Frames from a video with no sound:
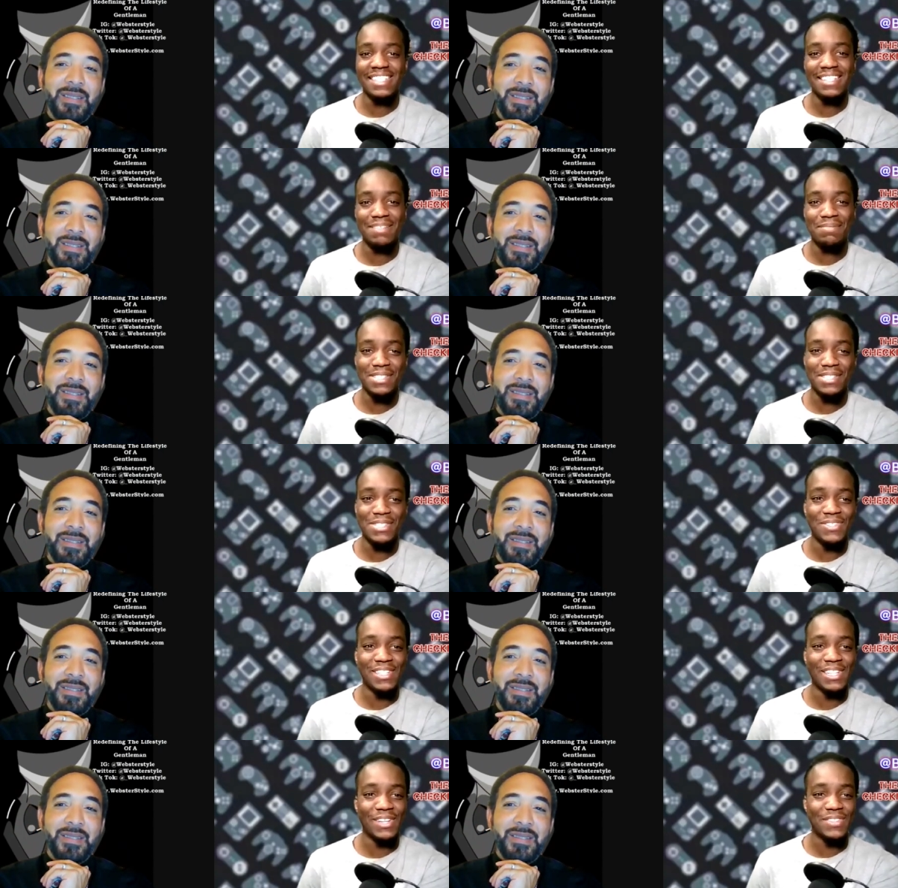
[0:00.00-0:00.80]
Speaker 1: a little bit
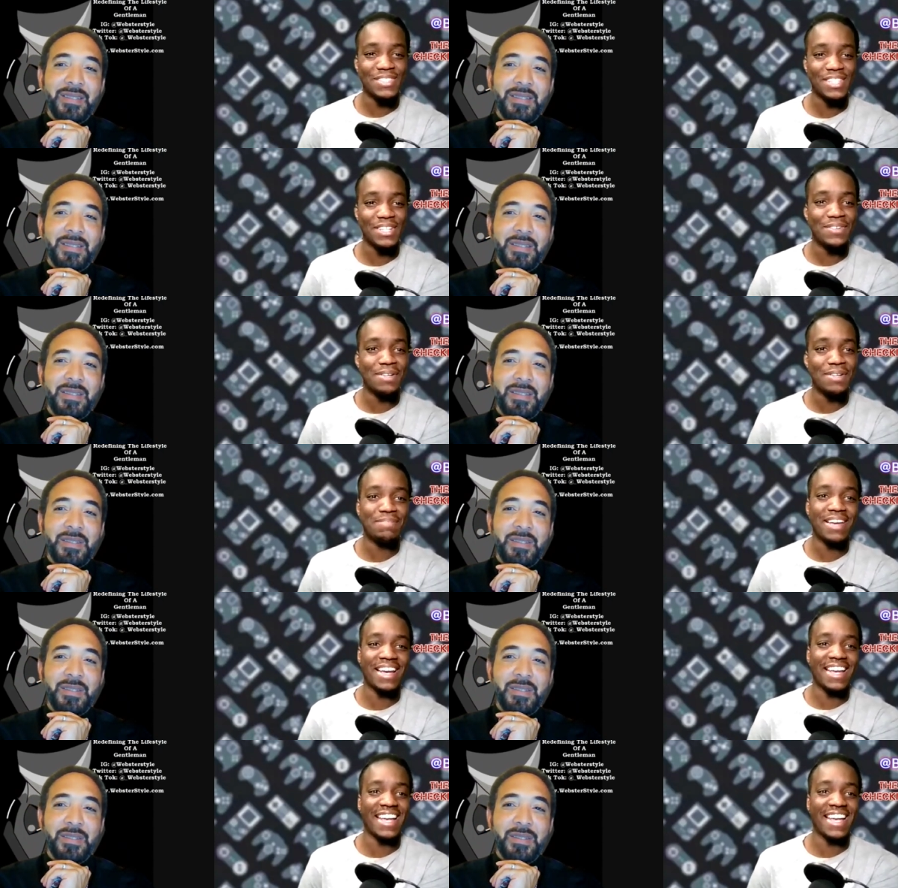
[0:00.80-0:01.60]
too close to
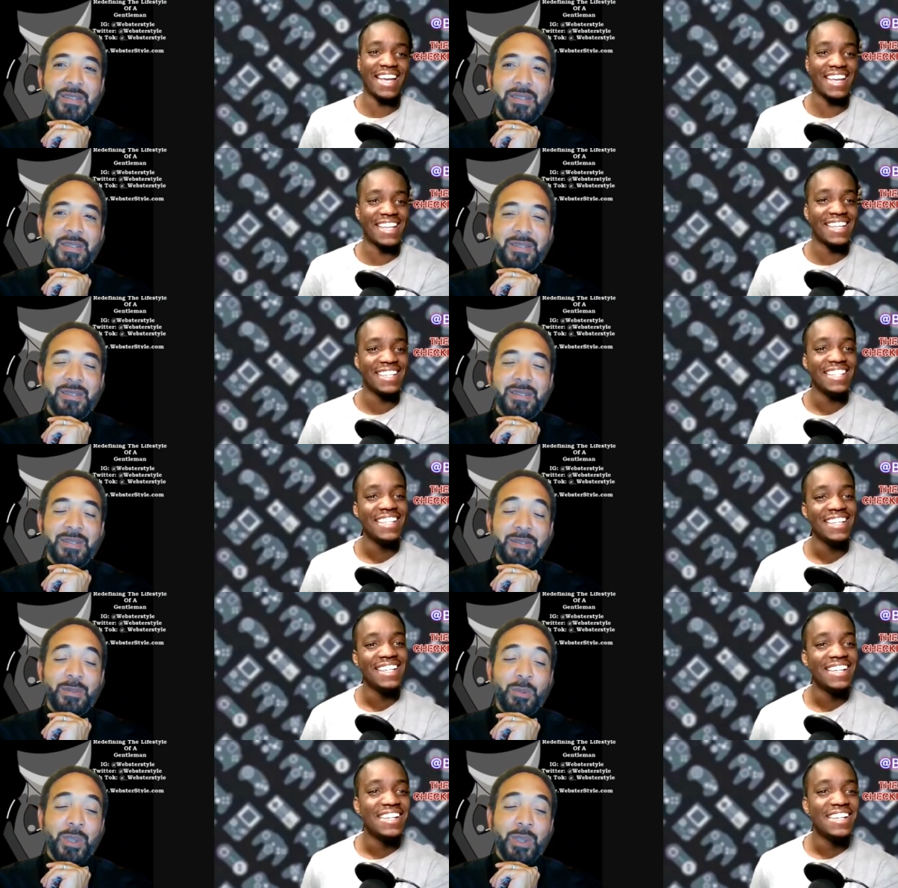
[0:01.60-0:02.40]
going back.
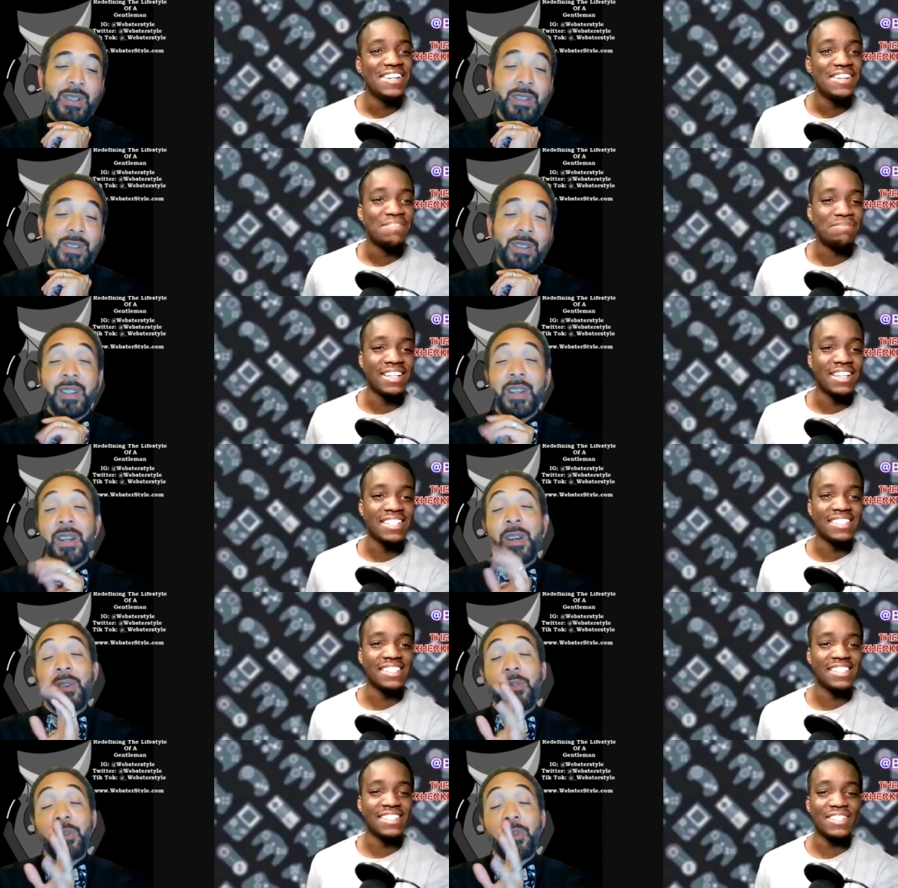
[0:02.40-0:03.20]
Speaker 2: Well, look,
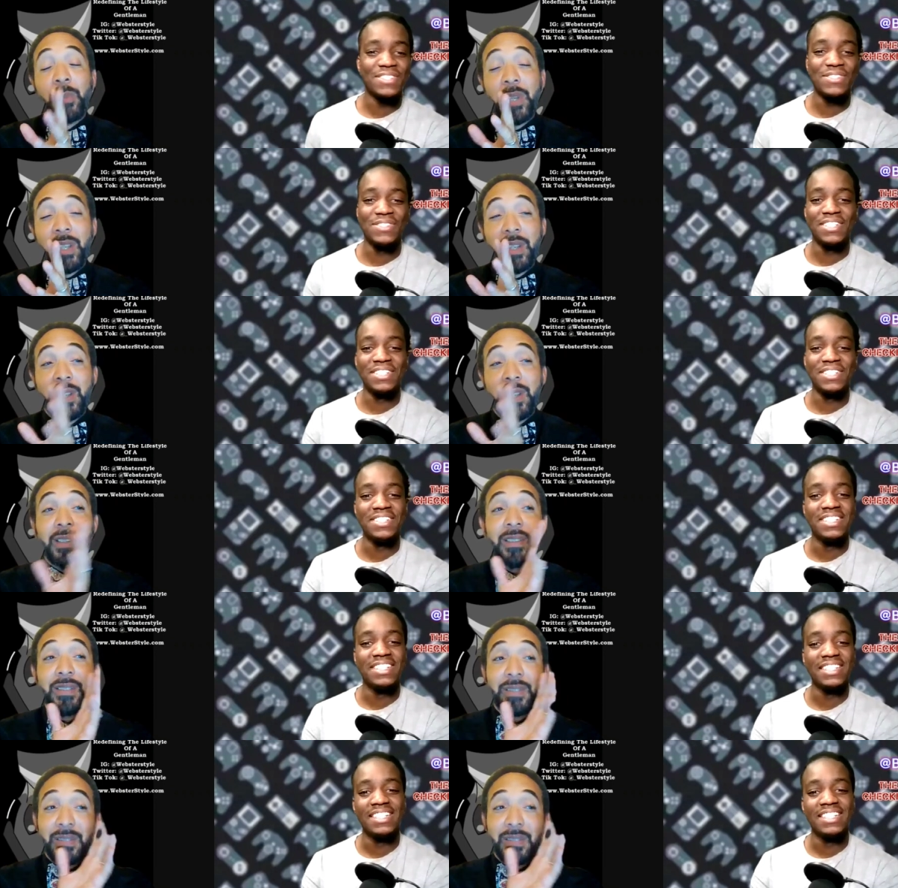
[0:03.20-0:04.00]
for
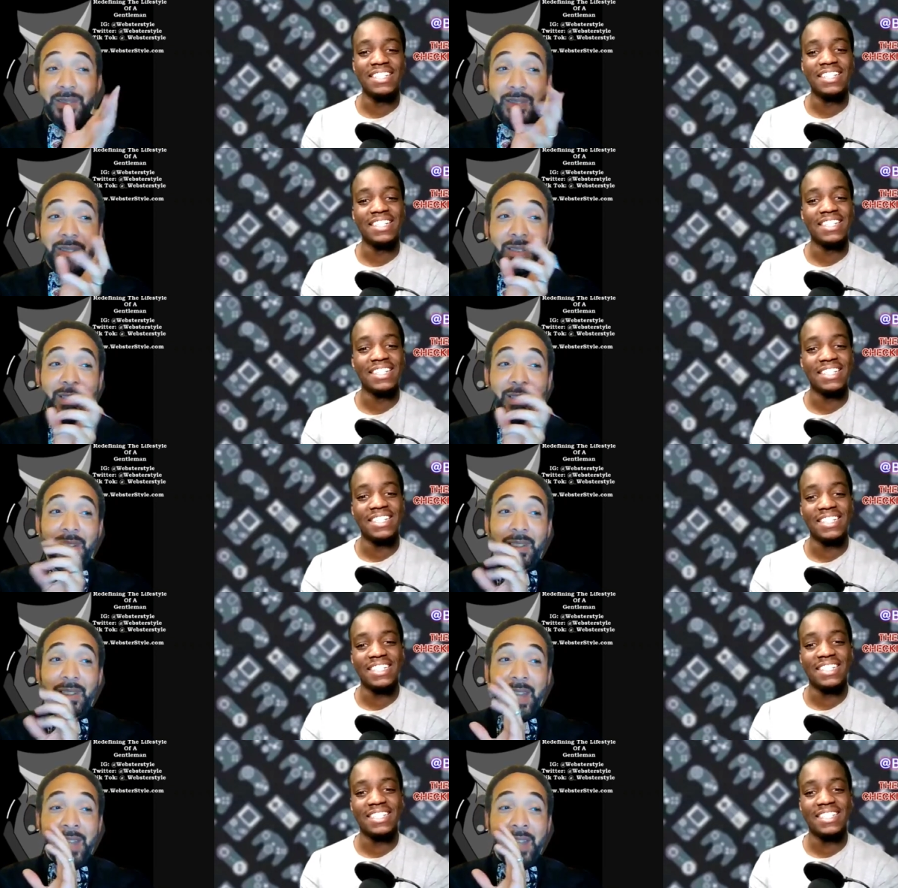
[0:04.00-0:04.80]
me,
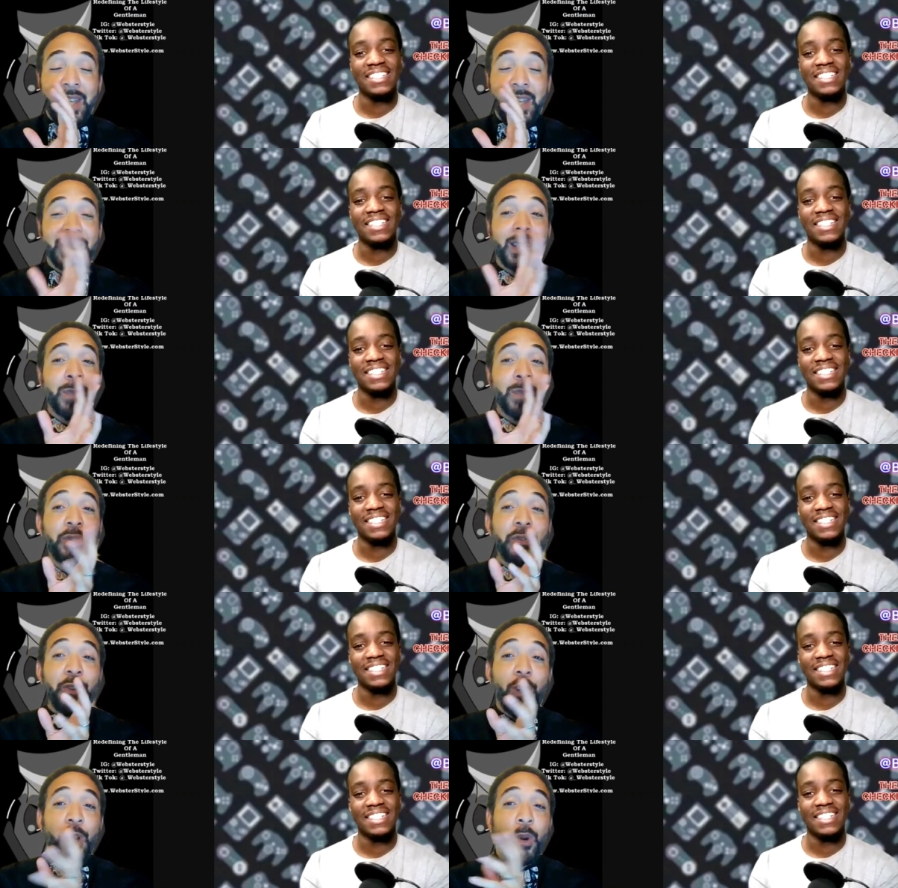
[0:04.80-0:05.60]
that that
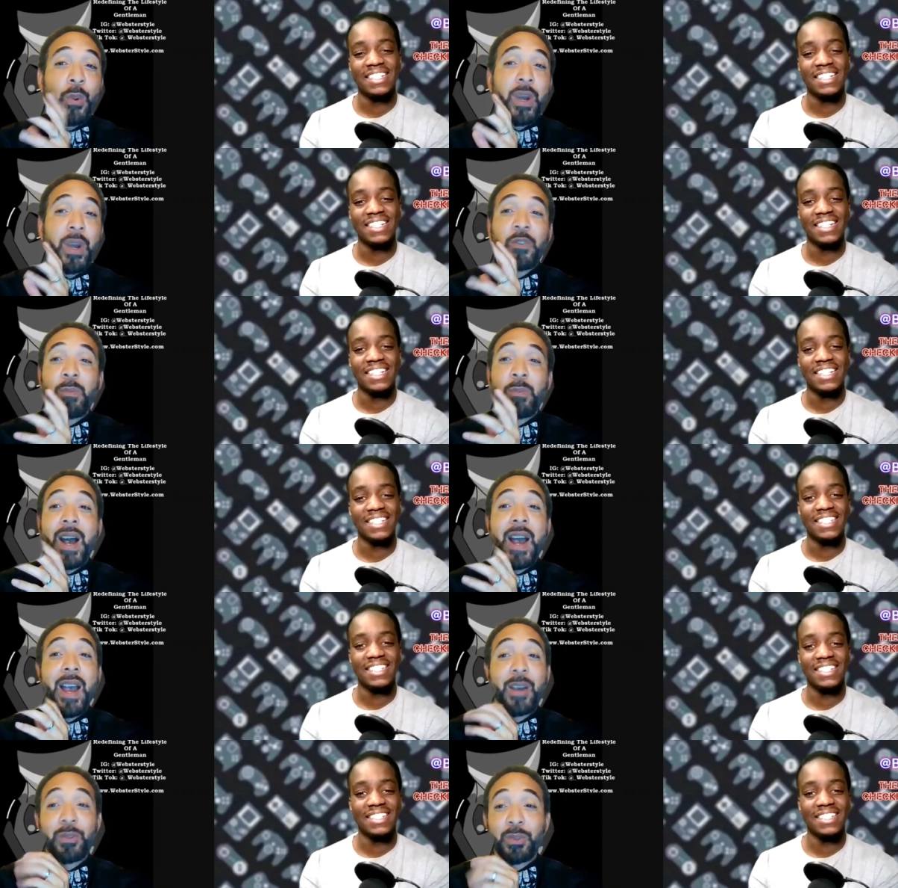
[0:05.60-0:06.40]
seems far away from
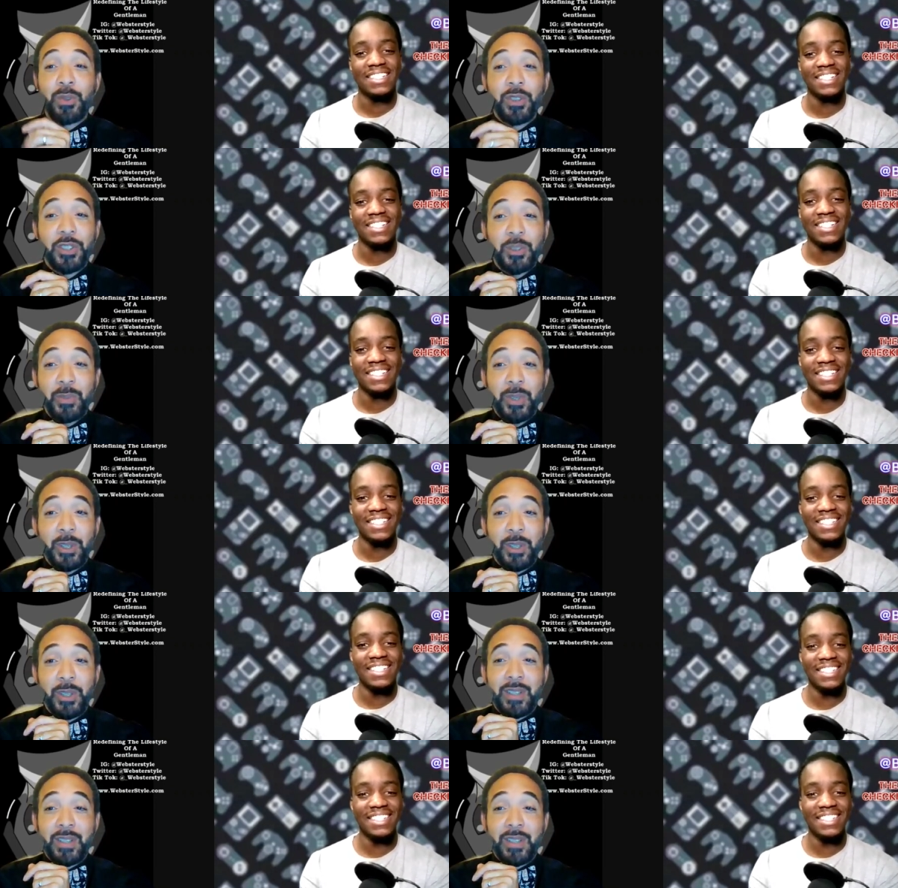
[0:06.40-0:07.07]
my high school experience.